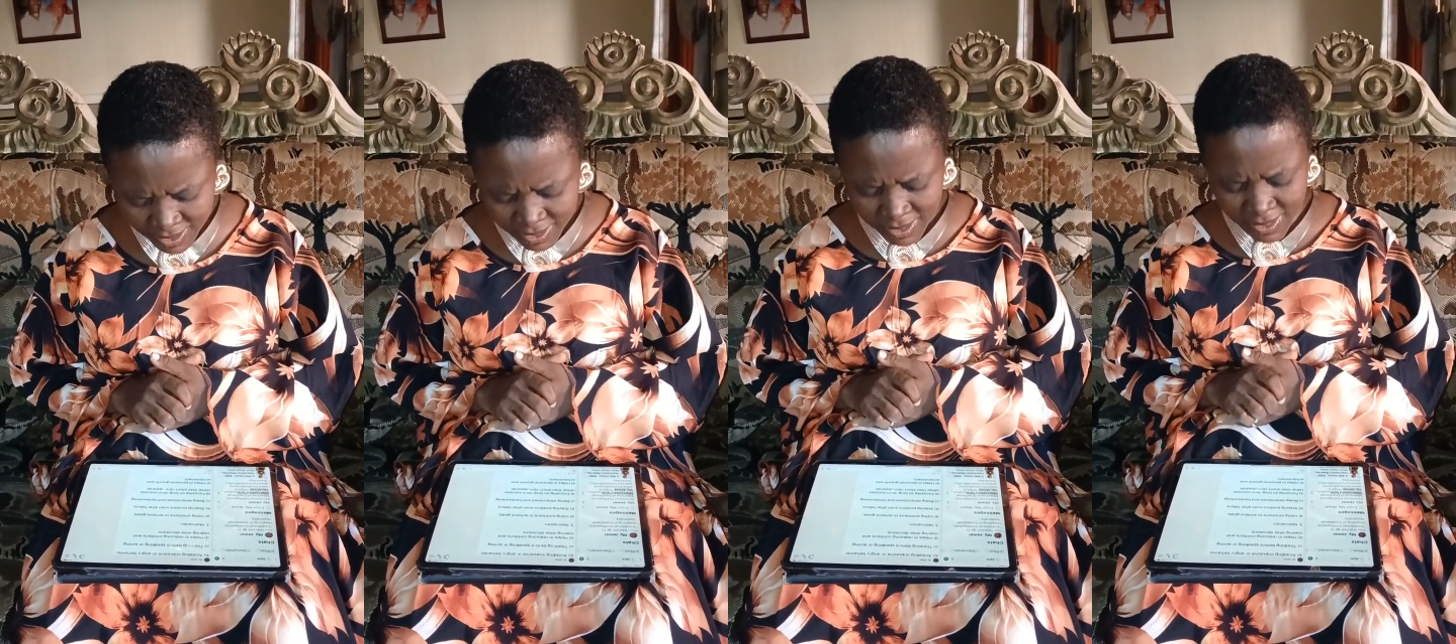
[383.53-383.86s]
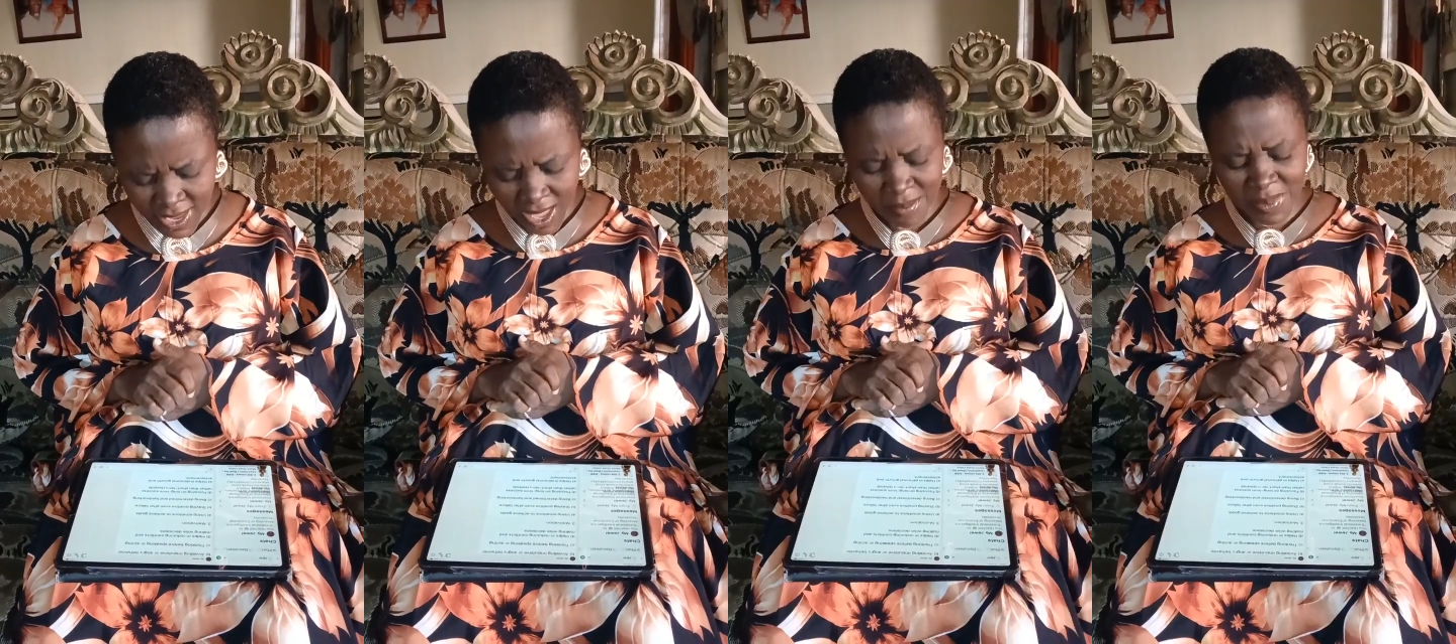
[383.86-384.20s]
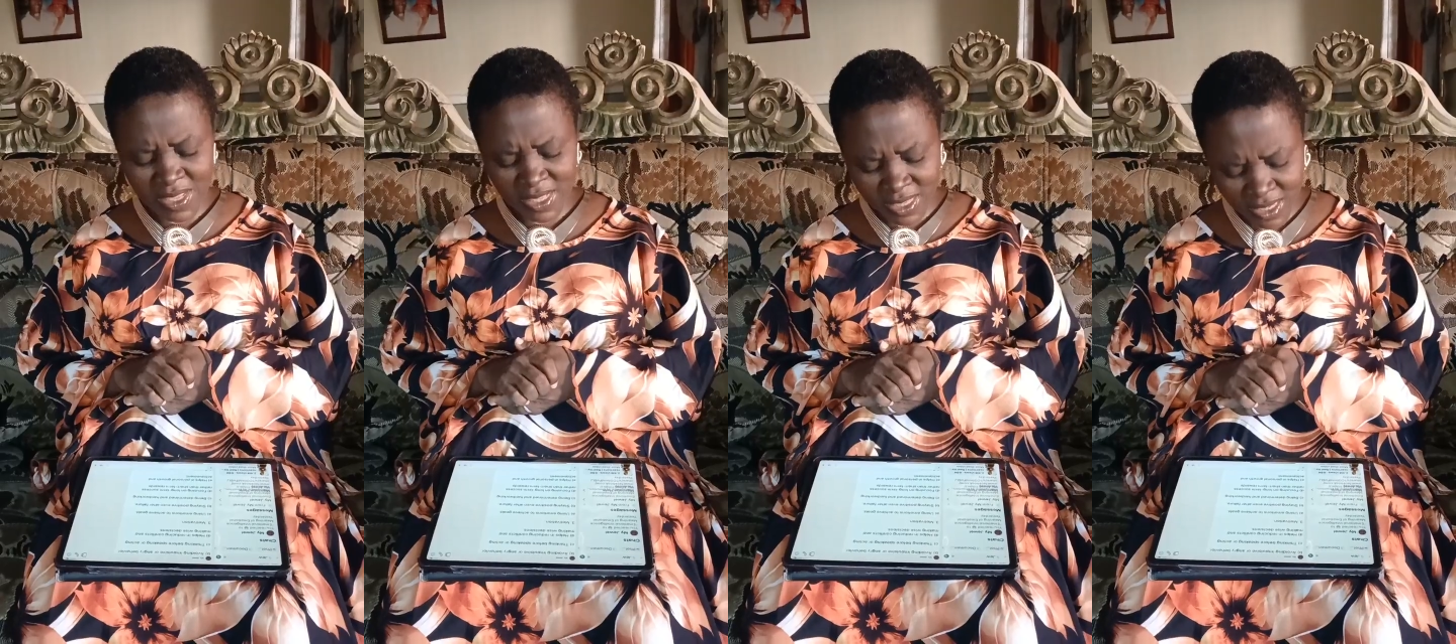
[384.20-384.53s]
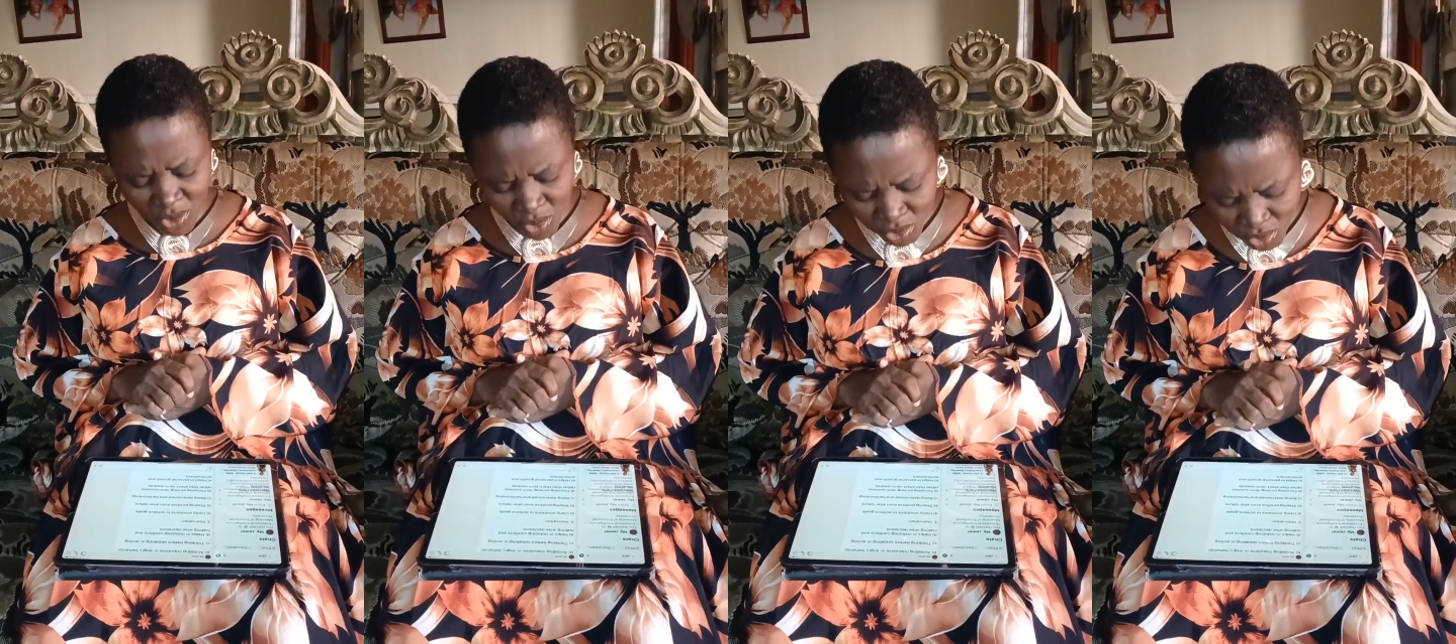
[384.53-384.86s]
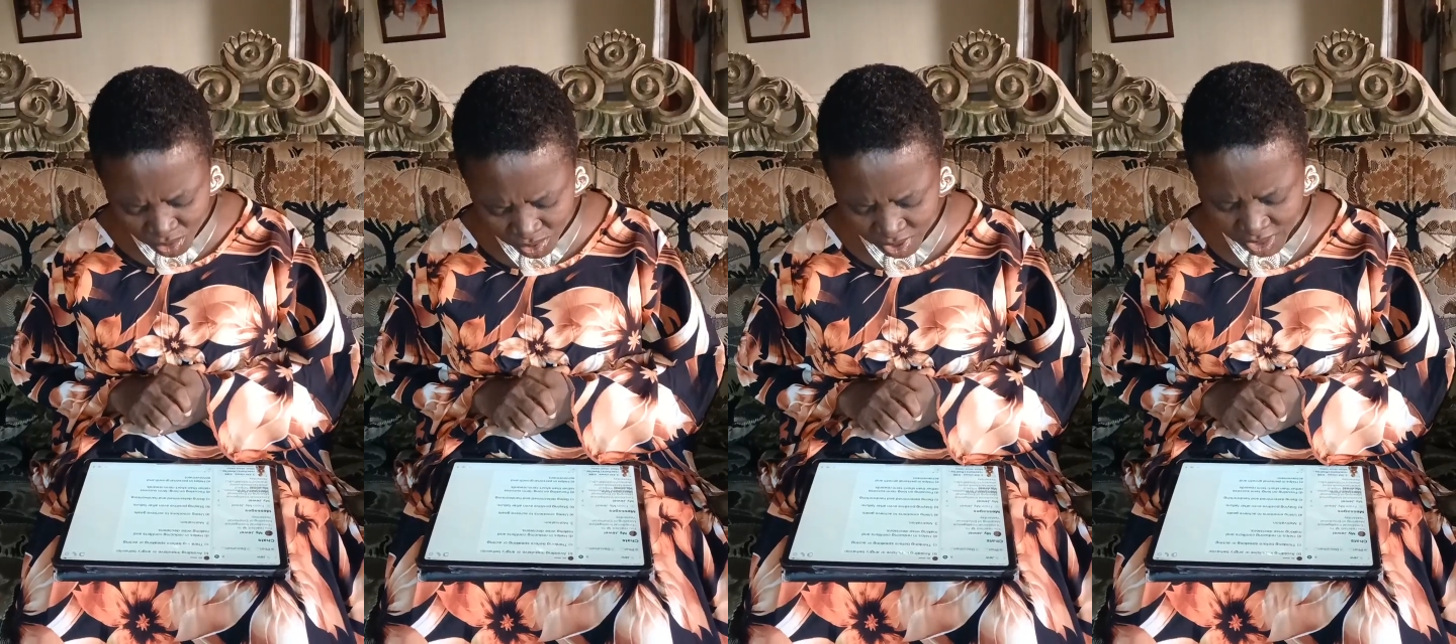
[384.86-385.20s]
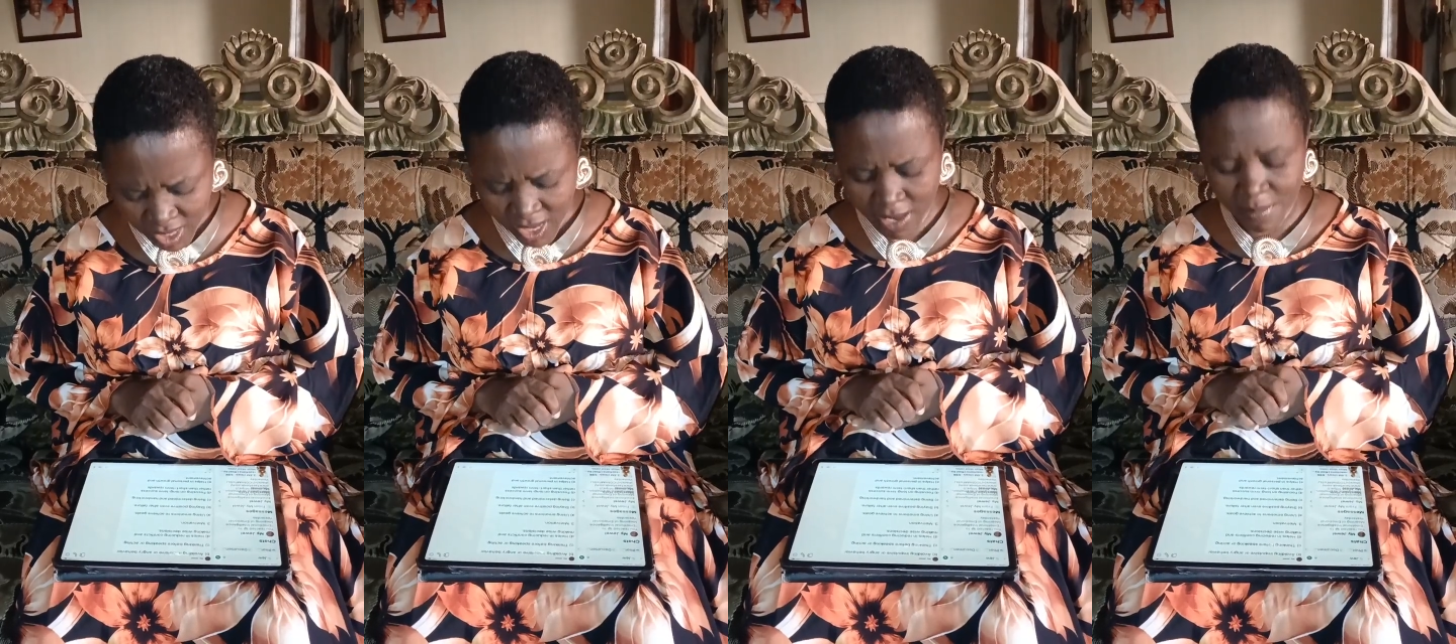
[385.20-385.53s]
the ability to use
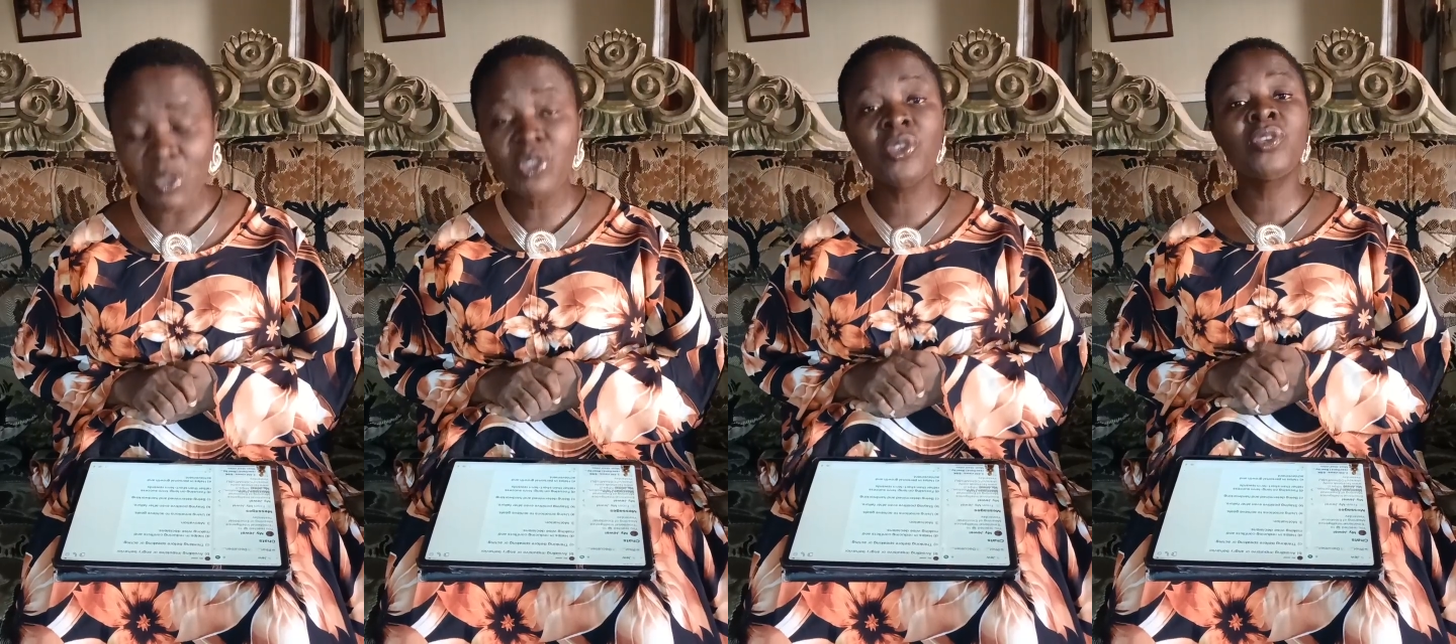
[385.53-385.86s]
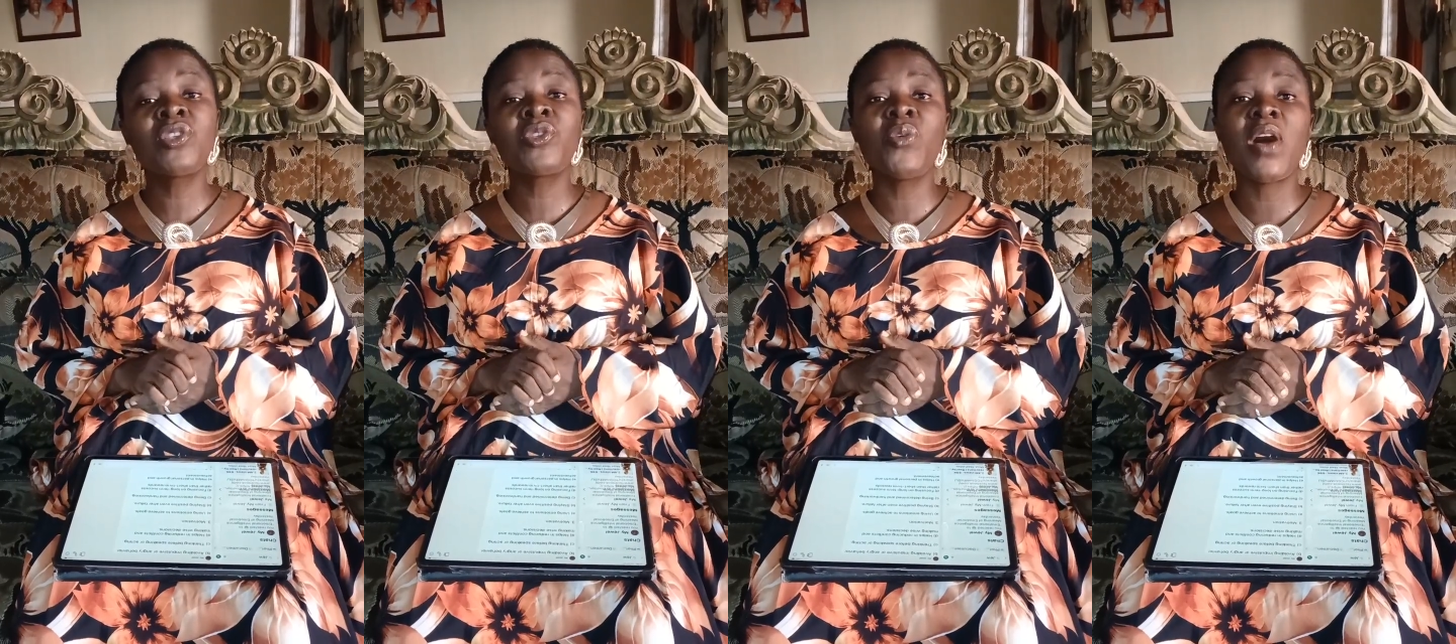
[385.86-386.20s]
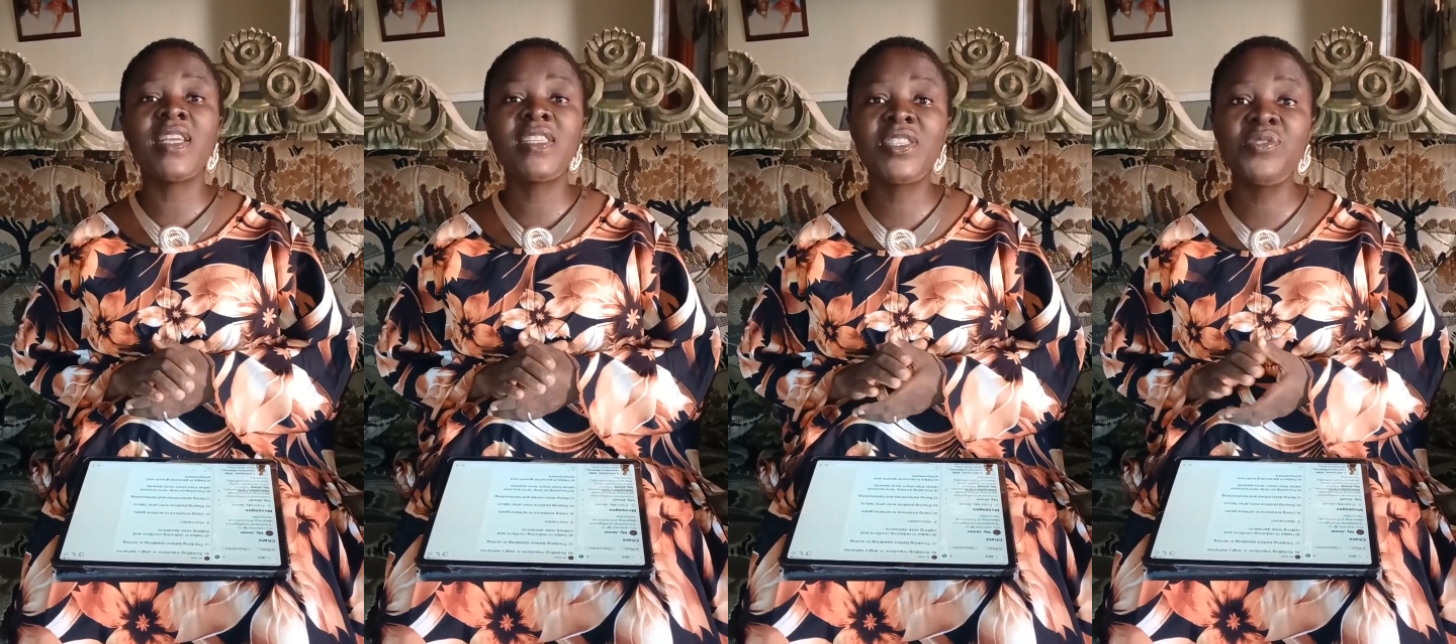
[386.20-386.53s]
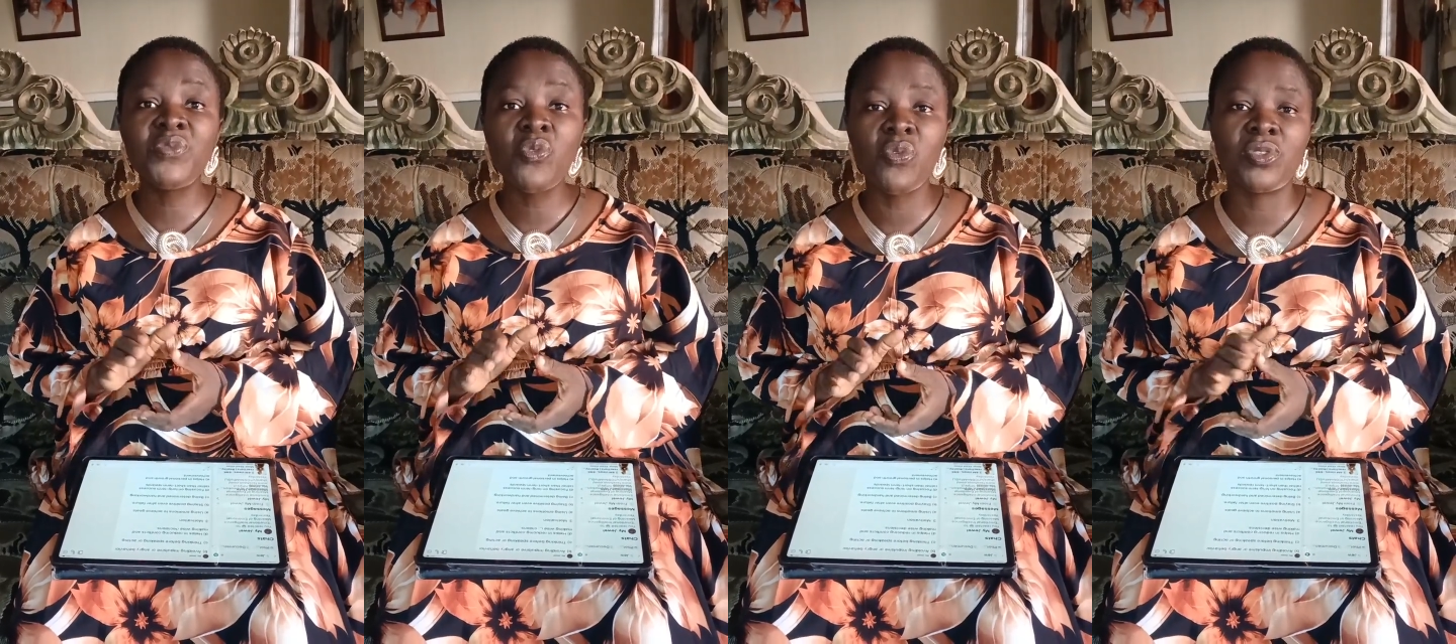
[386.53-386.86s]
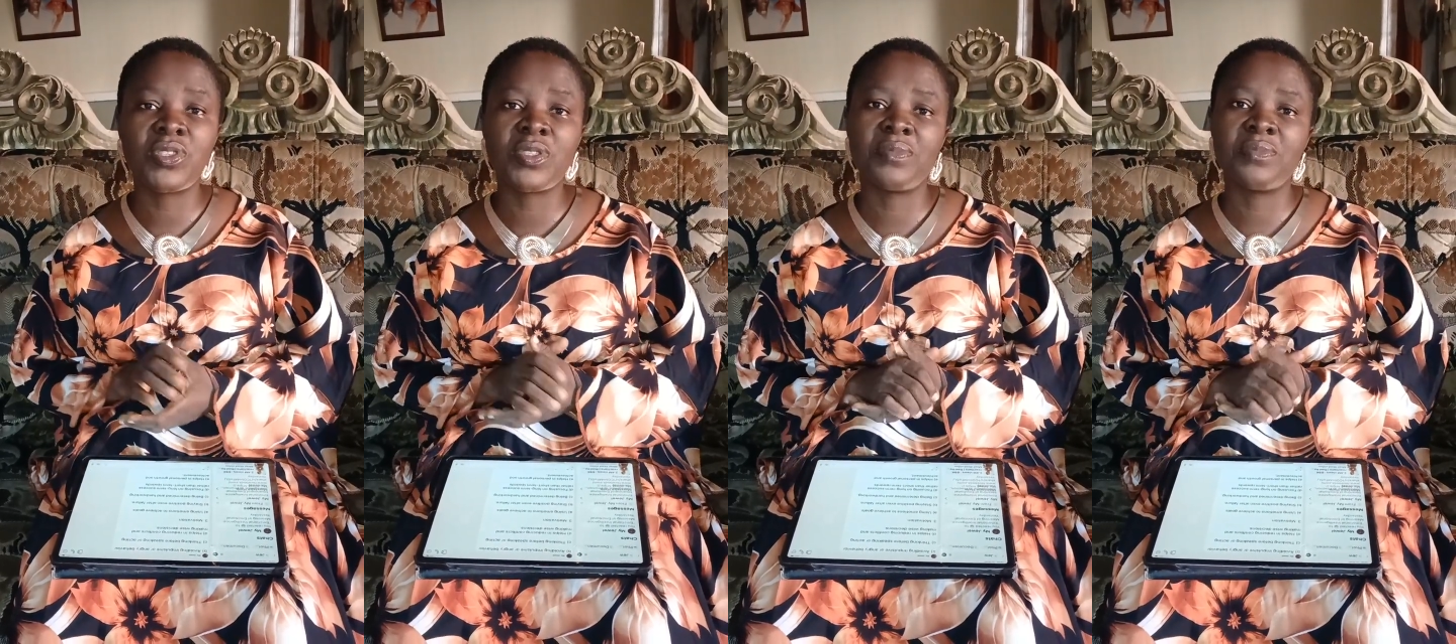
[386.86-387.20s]
emotions to achieve goals.